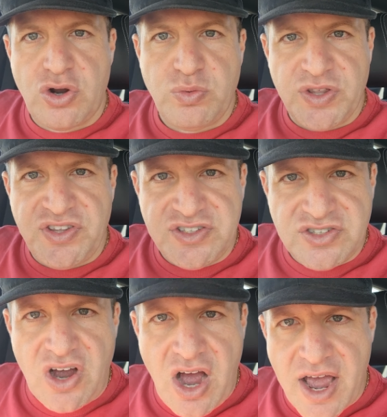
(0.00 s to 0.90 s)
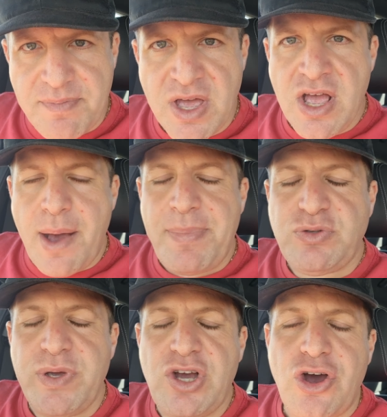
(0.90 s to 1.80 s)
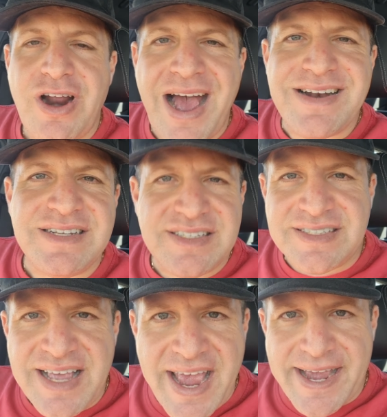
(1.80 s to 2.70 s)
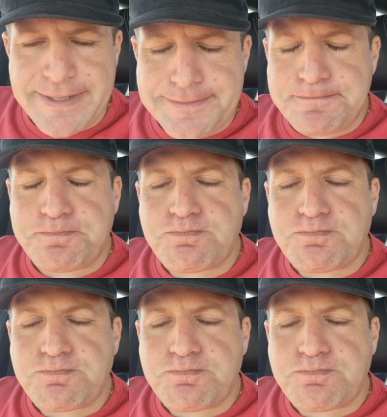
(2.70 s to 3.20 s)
on within time. But we've got to understand